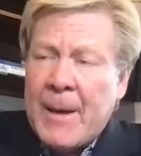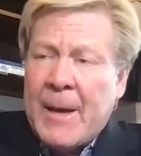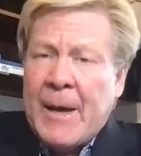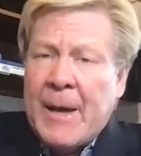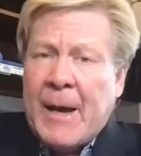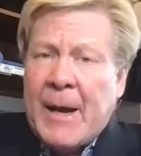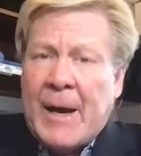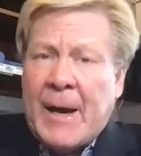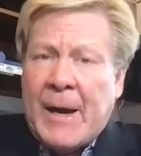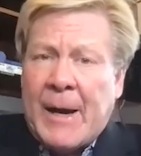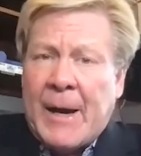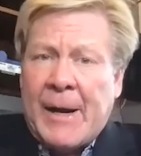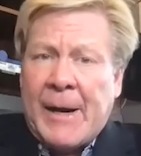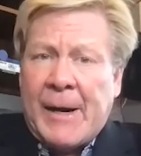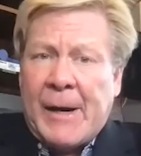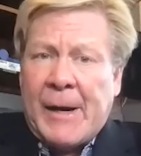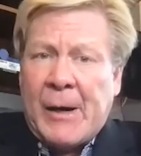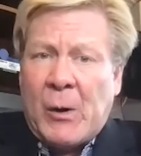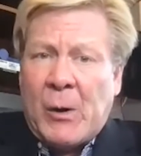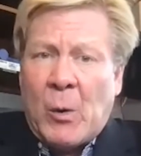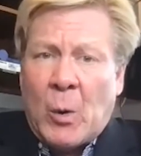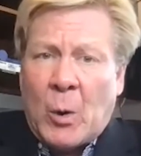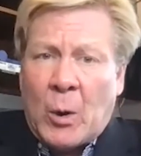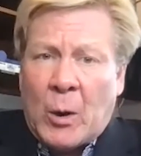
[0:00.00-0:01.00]

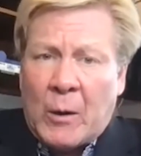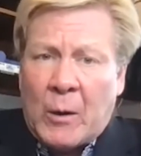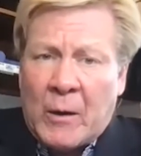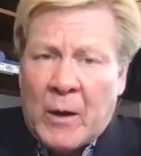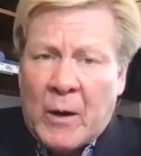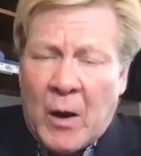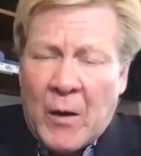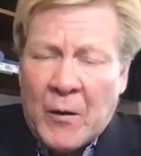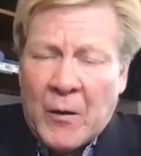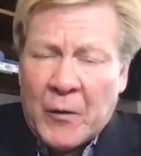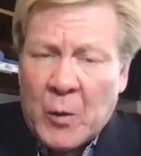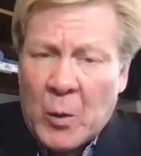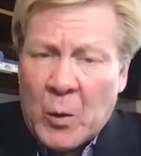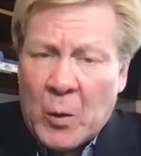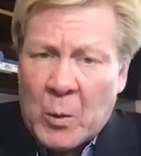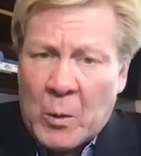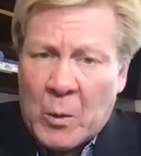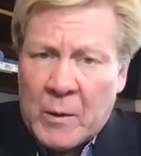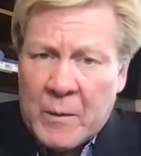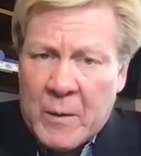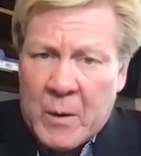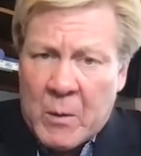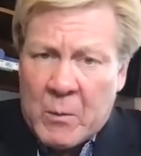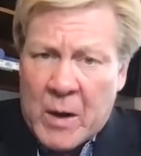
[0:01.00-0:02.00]
or also
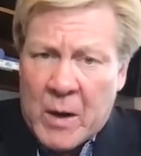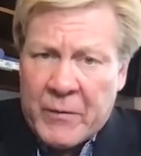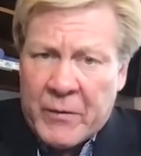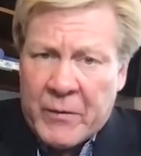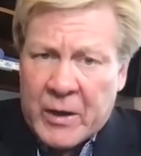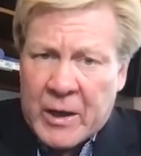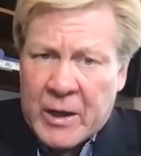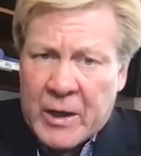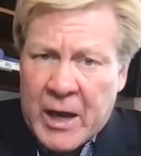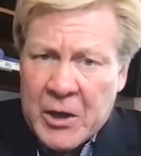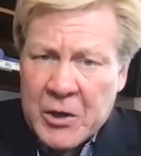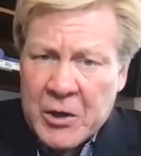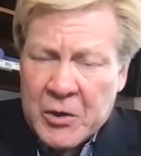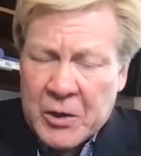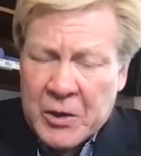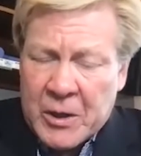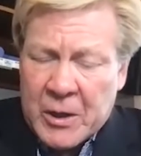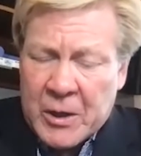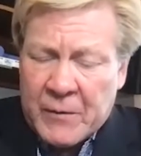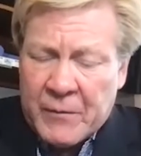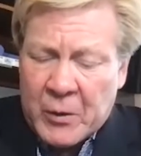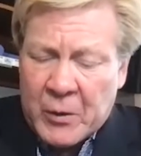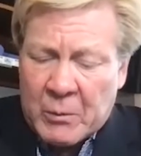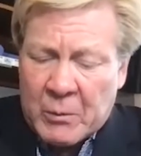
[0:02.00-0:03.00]
revocation
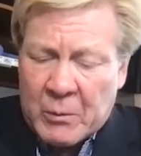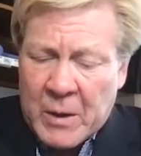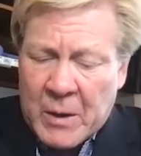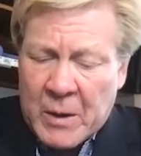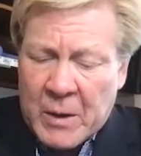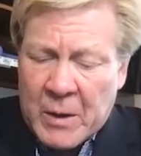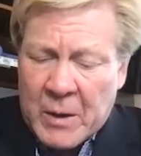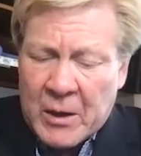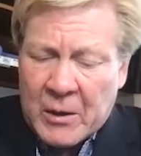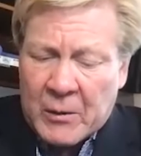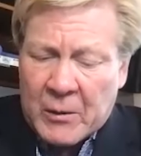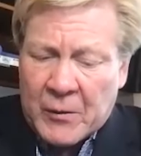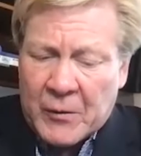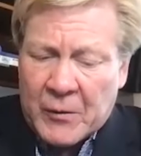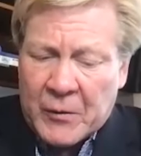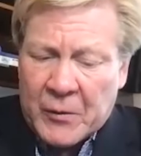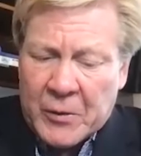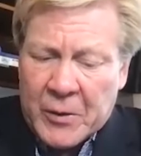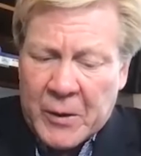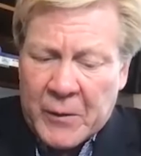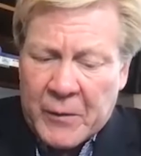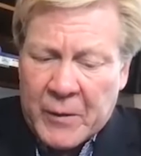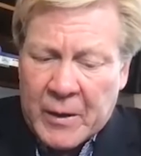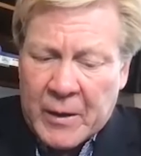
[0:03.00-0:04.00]
of your medical
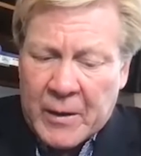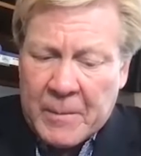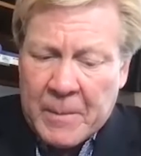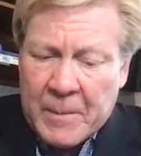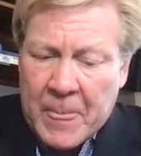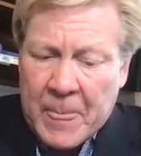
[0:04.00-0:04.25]
certificate.